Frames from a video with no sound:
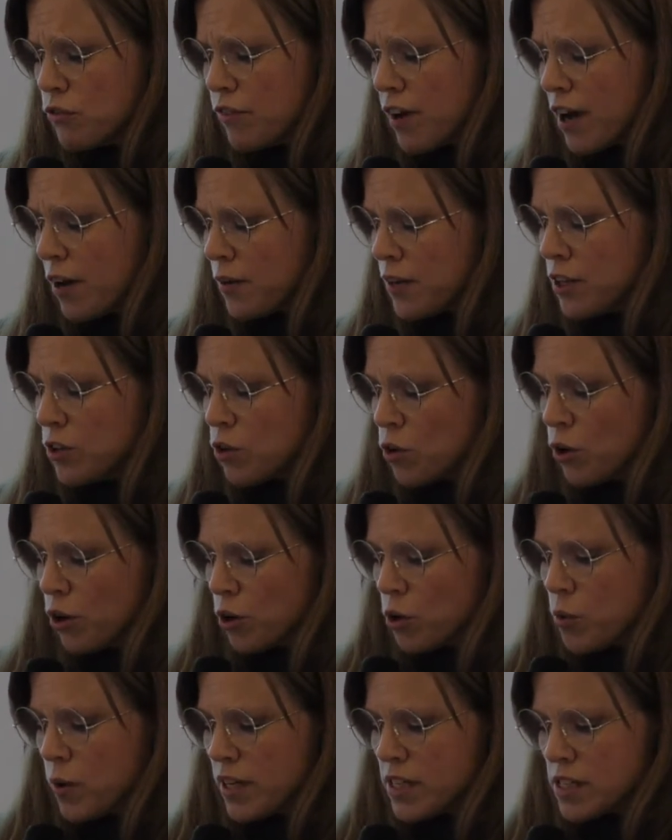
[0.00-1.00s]
vary
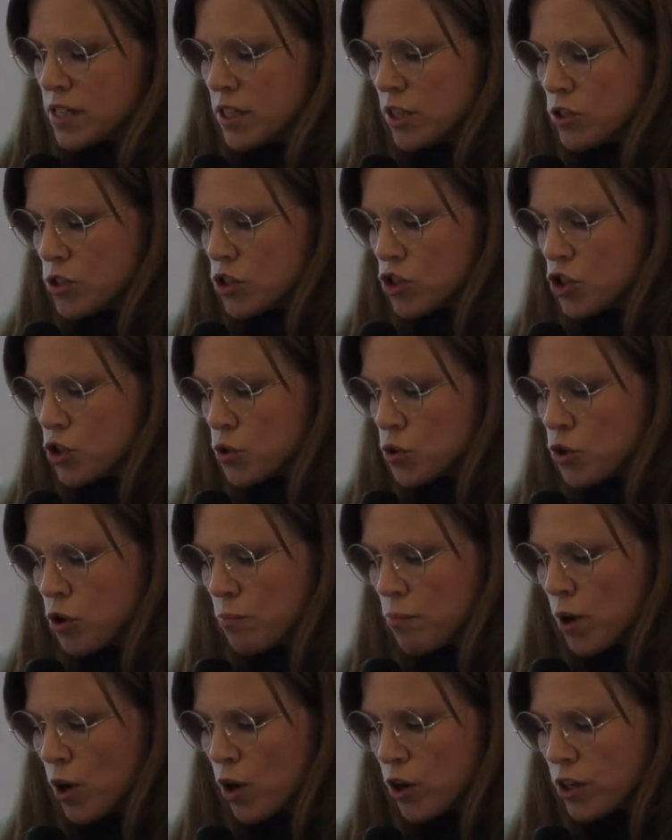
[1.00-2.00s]
your questions to
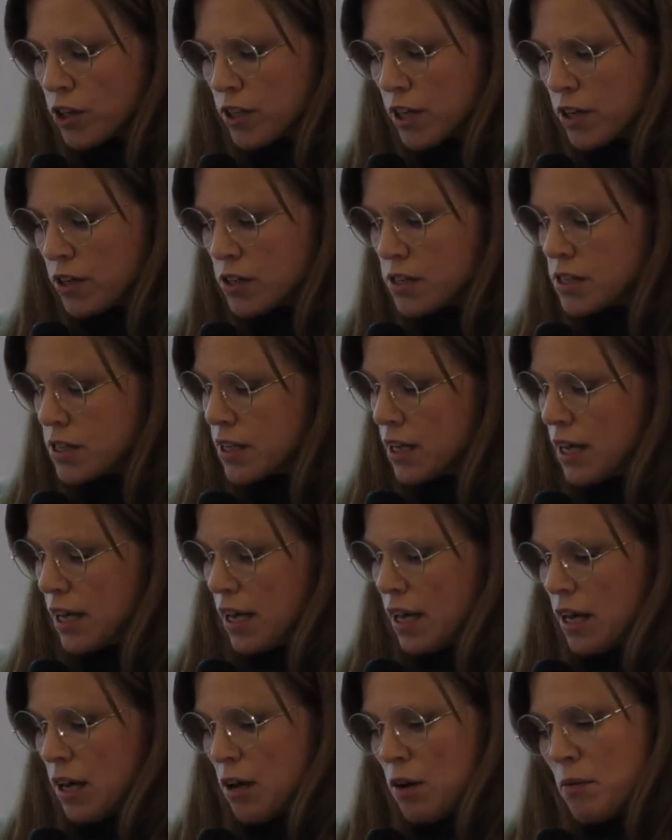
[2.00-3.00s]
your partners?
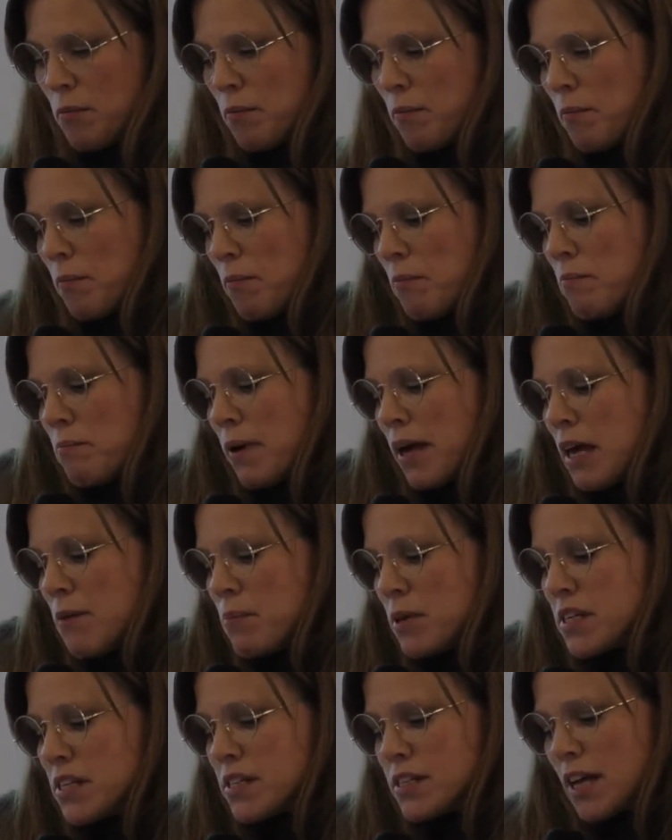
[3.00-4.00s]

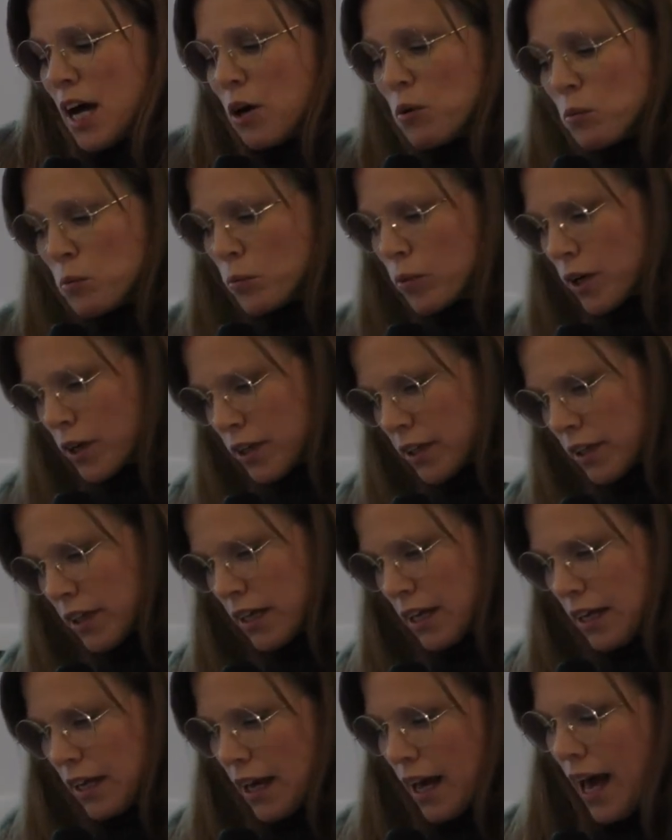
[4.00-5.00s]
Maybe someone
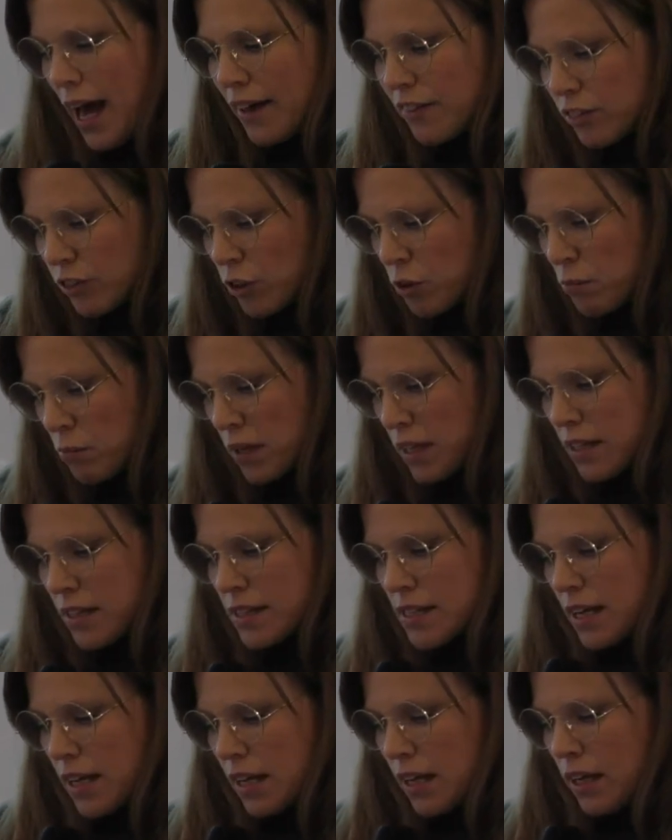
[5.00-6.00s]
at the
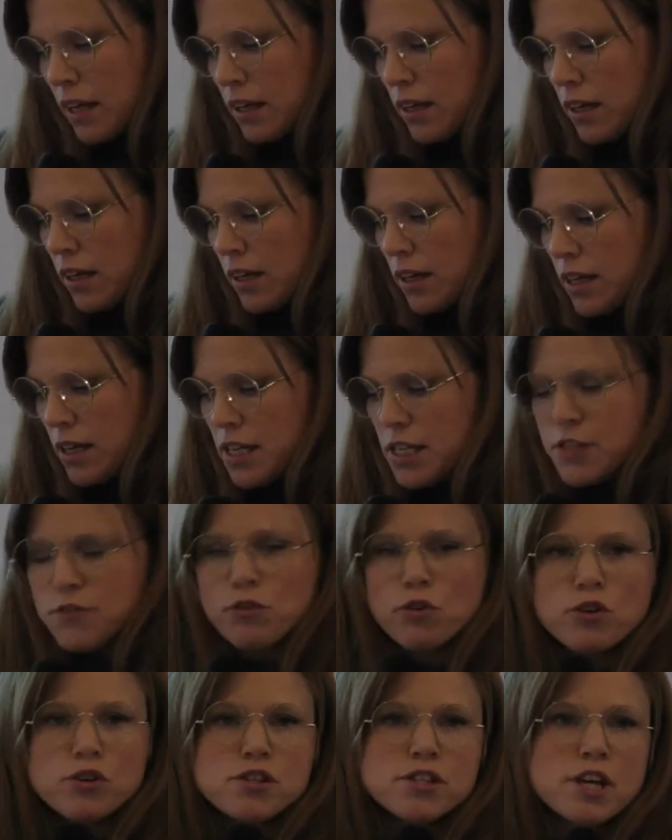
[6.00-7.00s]
meeting
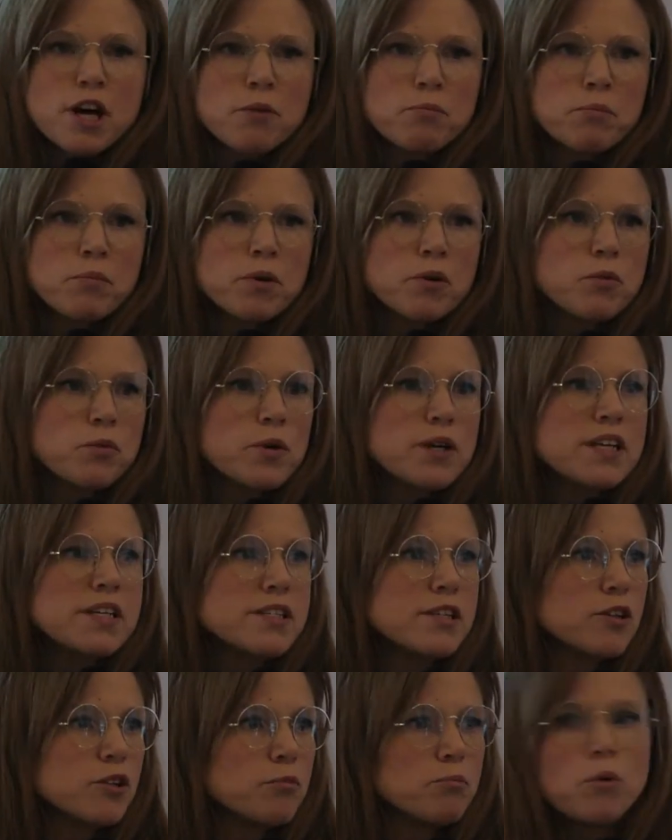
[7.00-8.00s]
is for some
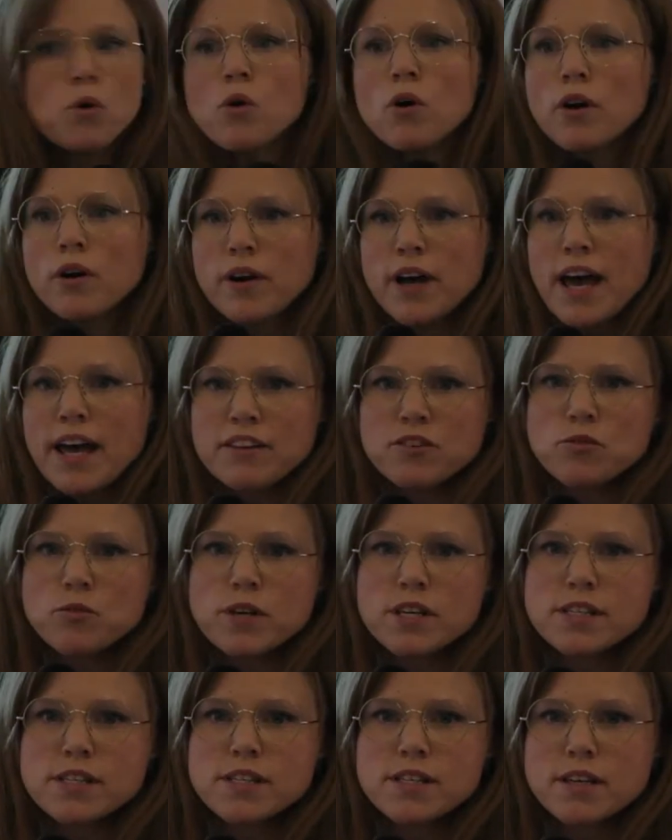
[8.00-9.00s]
reason more at
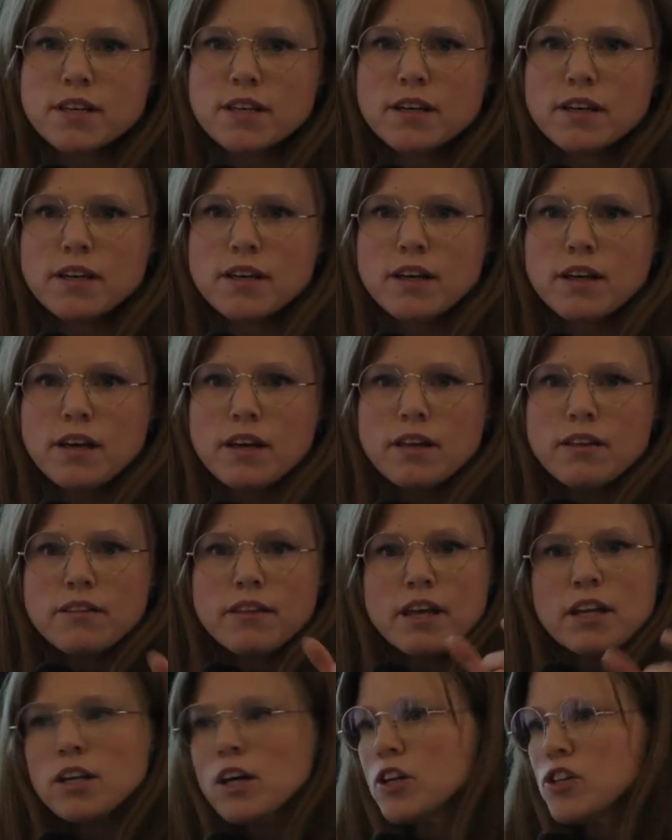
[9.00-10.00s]
risk.
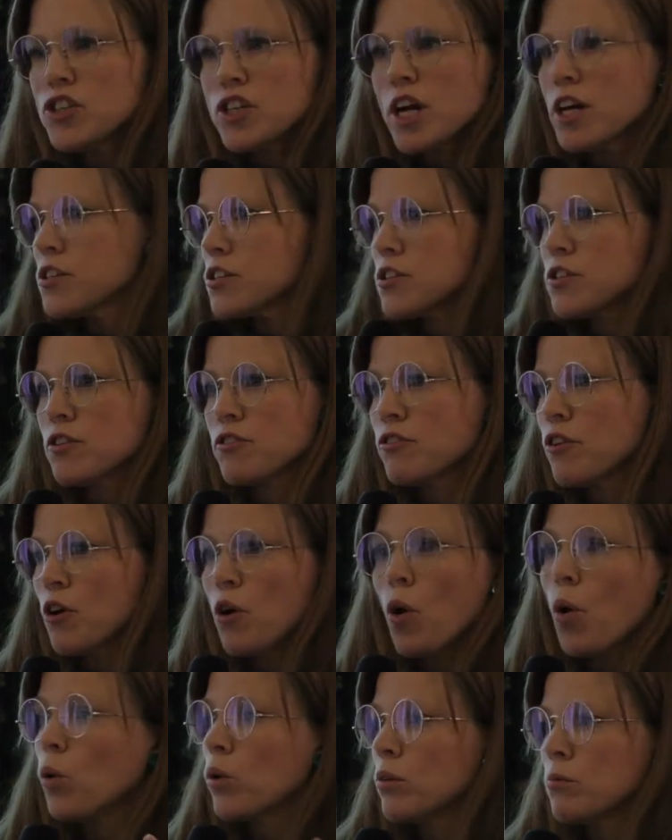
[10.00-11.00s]
Then adjust the
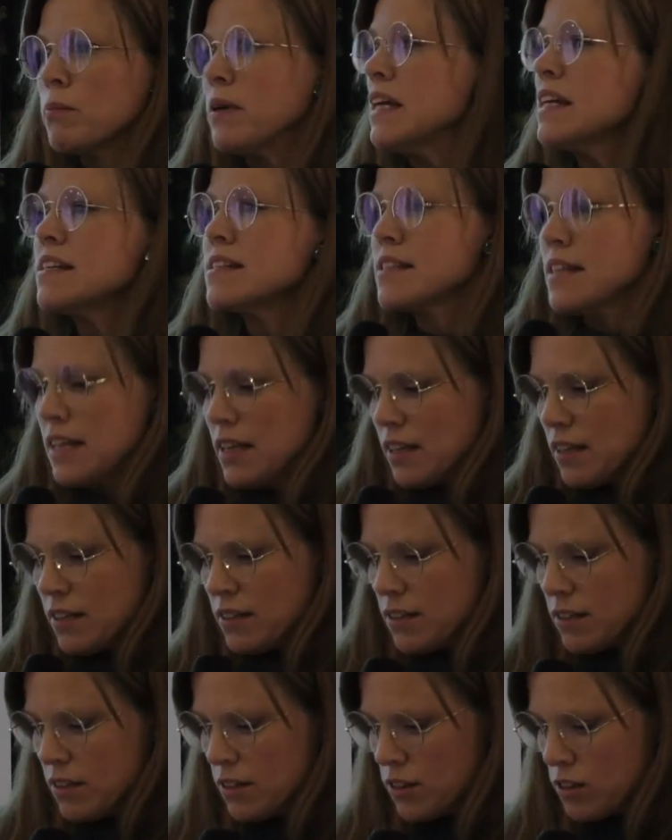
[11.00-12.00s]
whole meeting
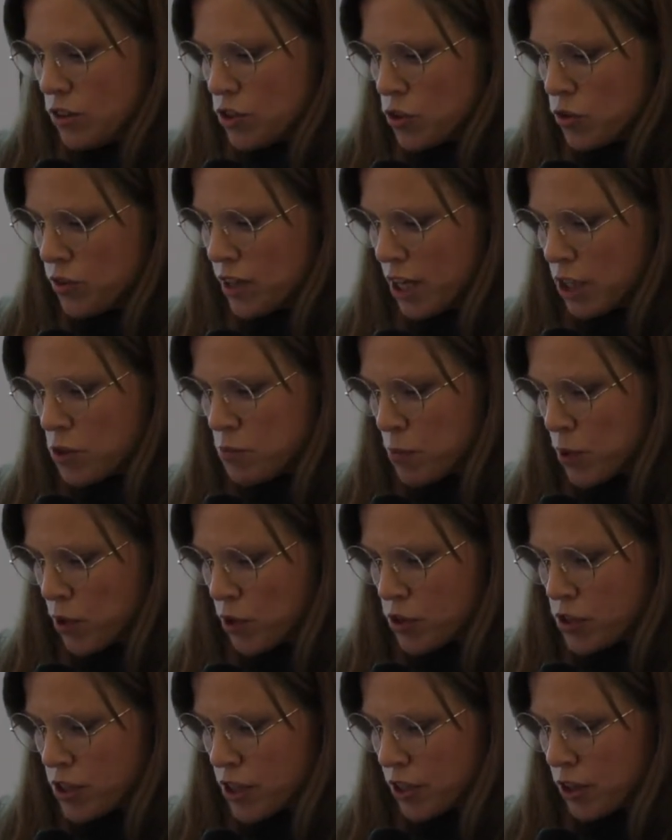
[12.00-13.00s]
to that
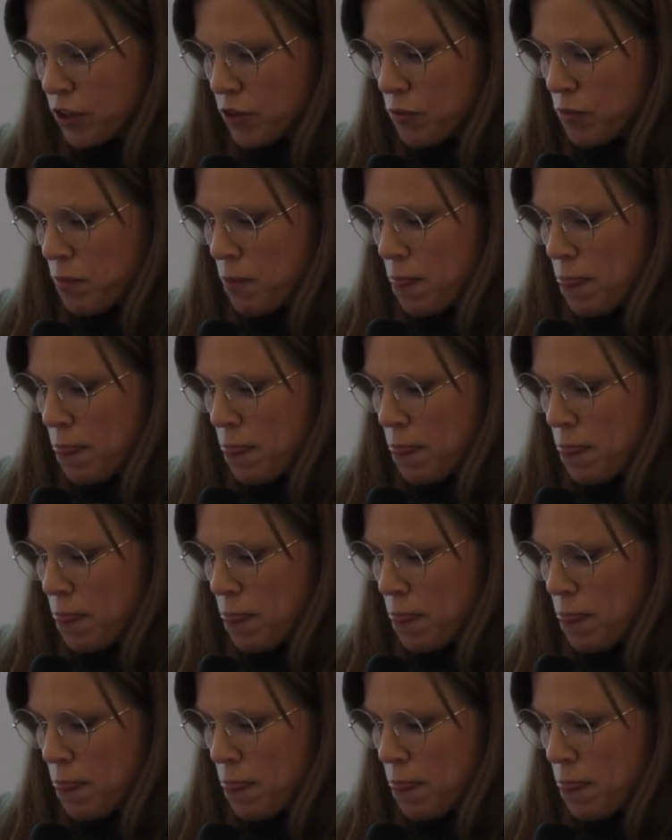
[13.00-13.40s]
person.